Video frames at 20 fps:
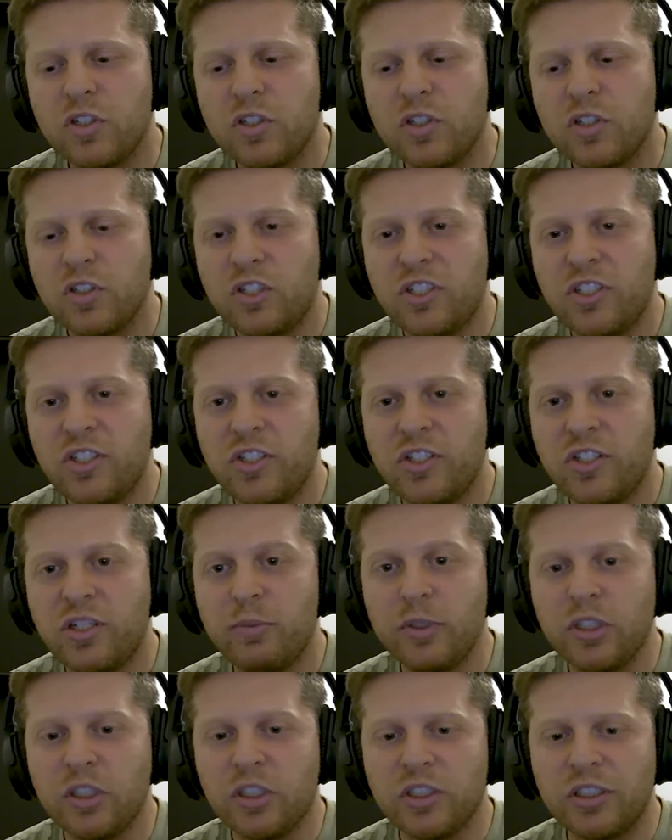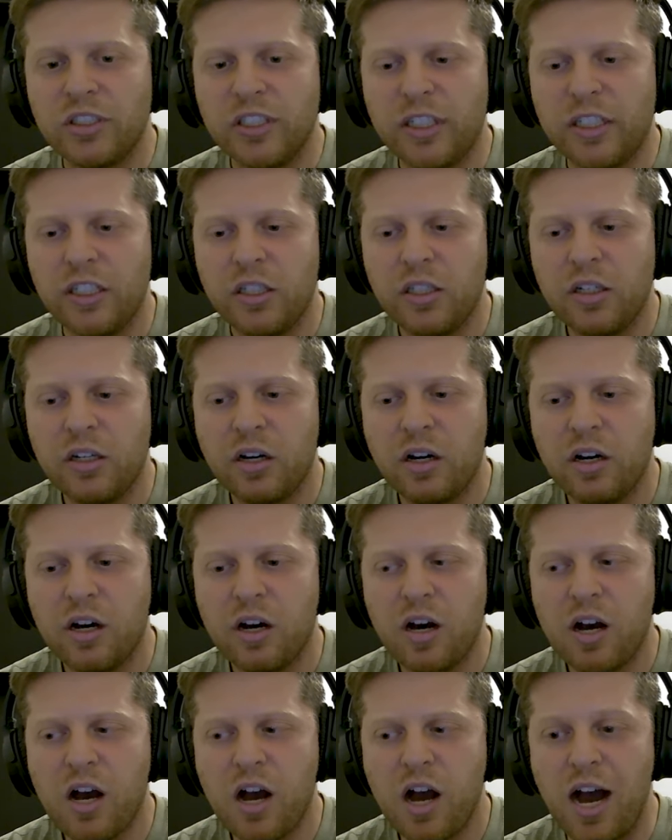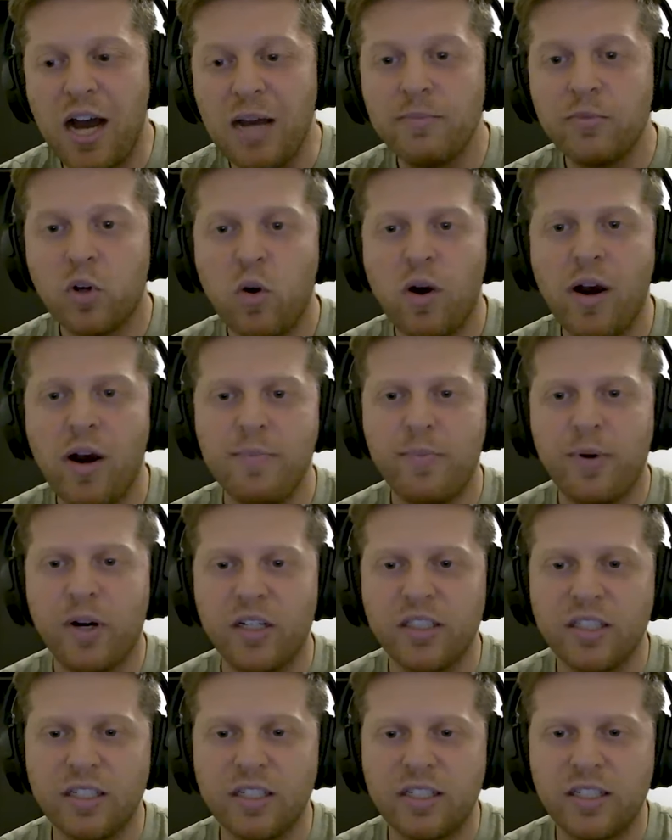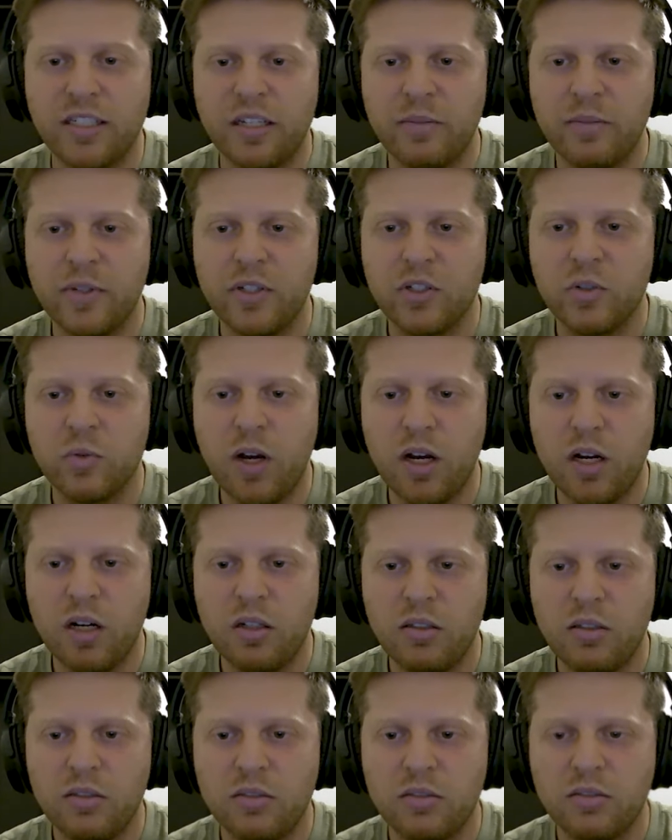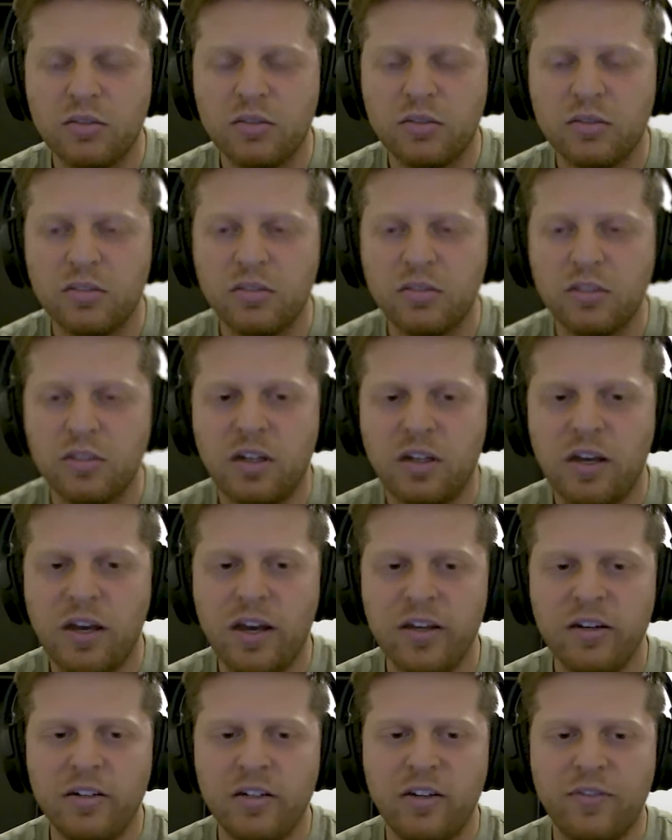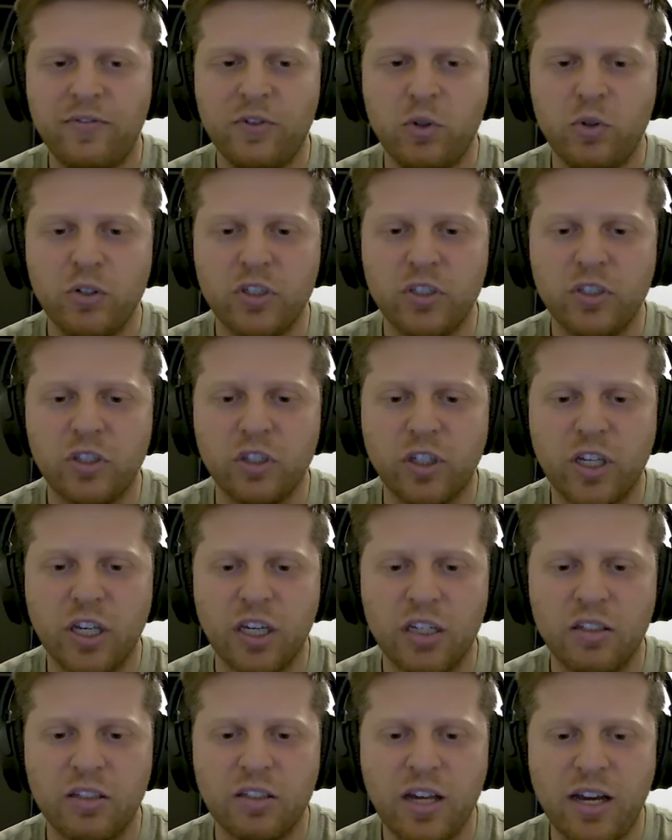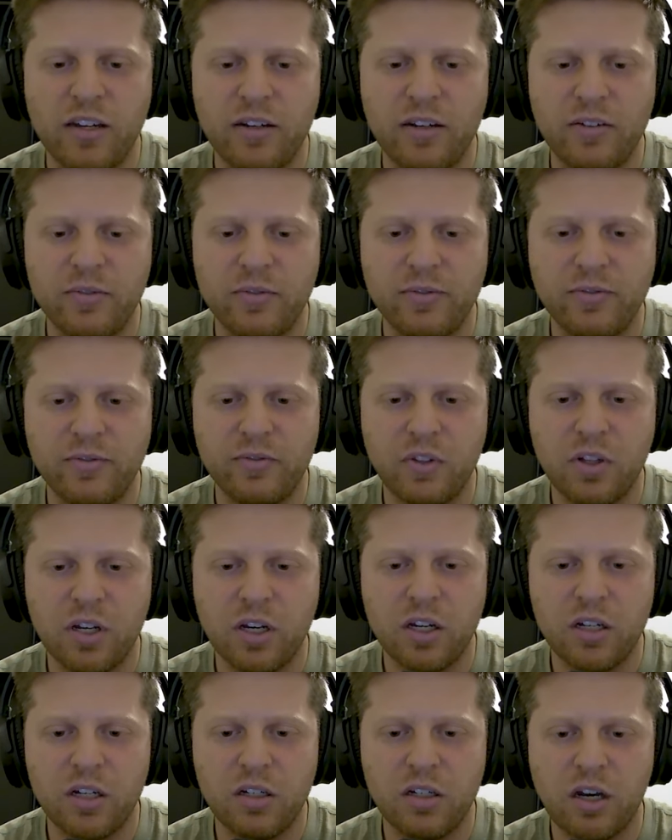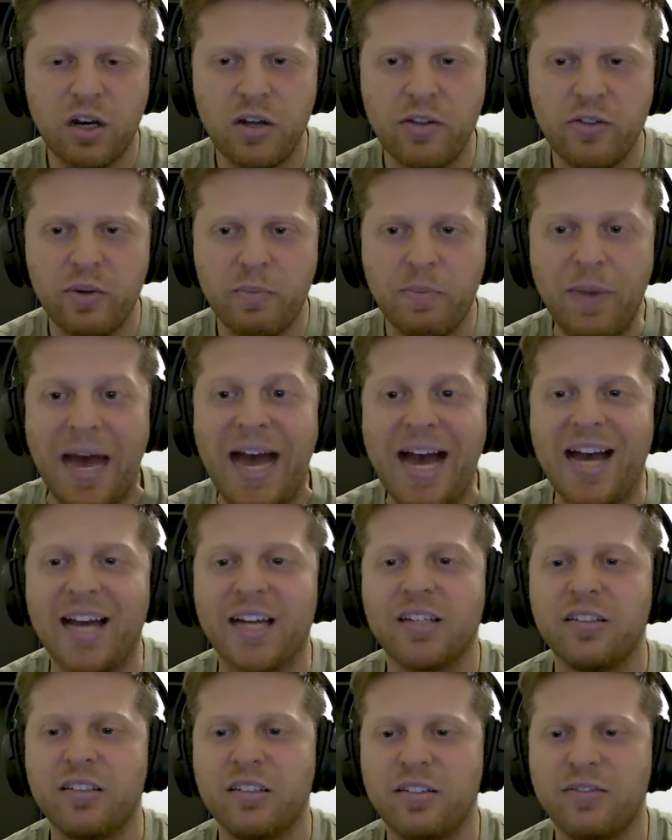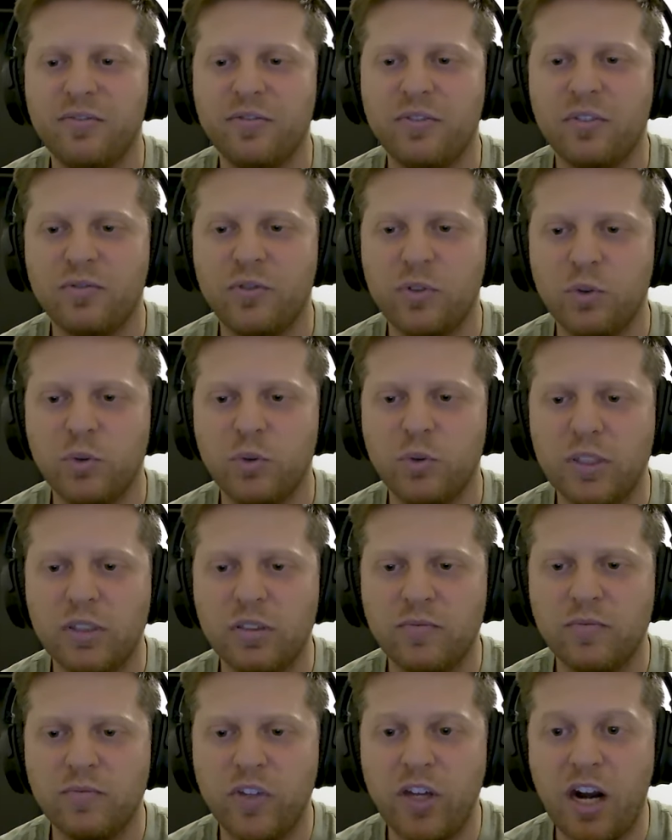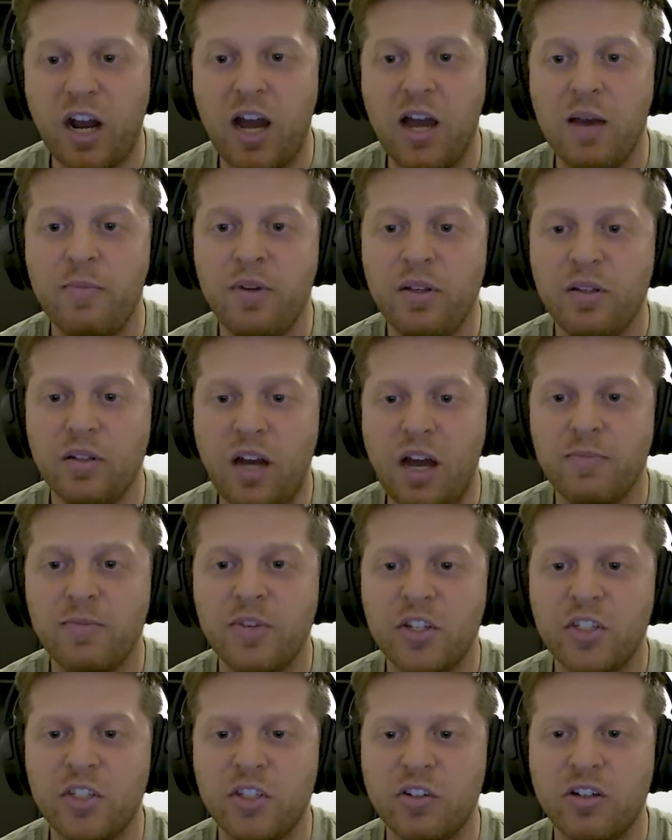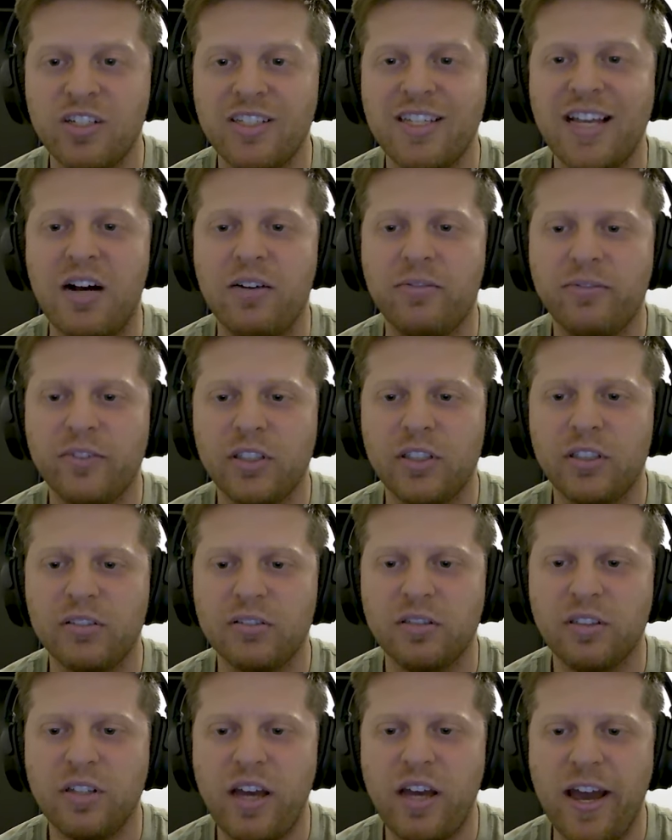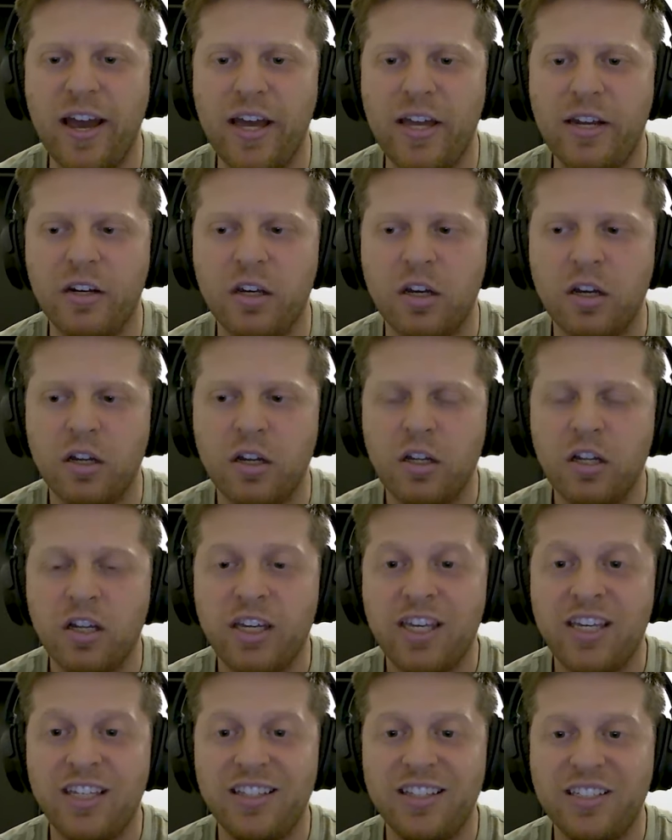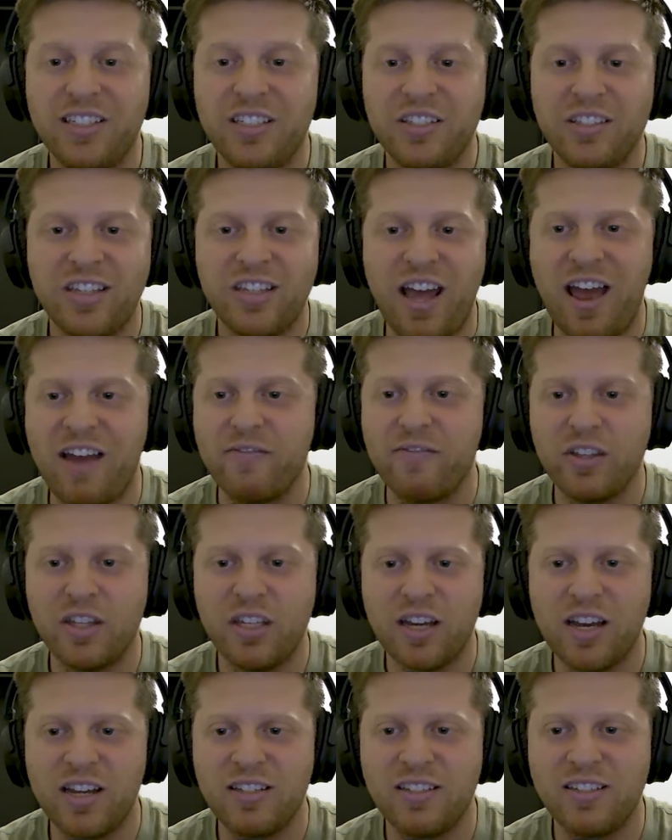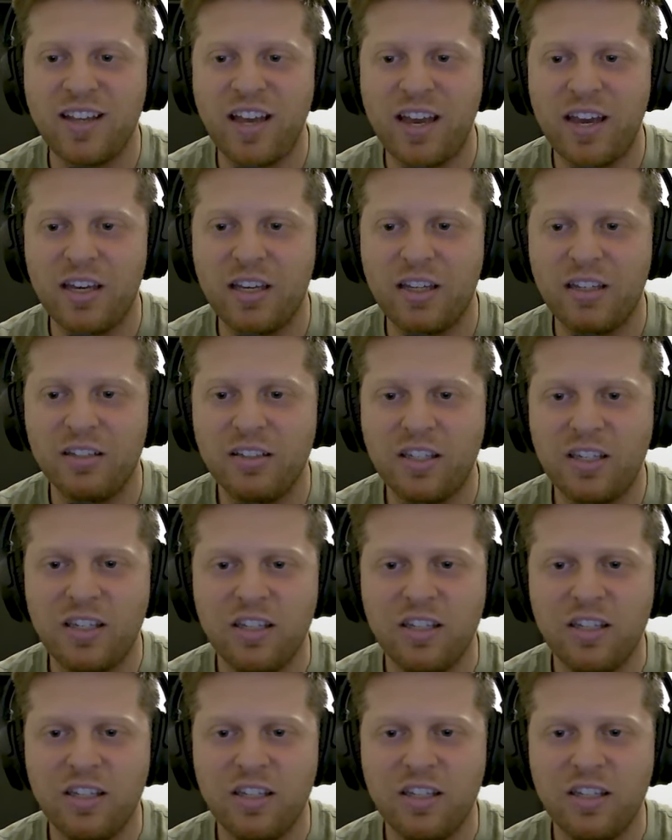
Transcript: Similarly, I'm quite bonded to him as well. And if you were to look at kind of the pack, if you will, that I'm considered his alpha, and he listens to everything I say.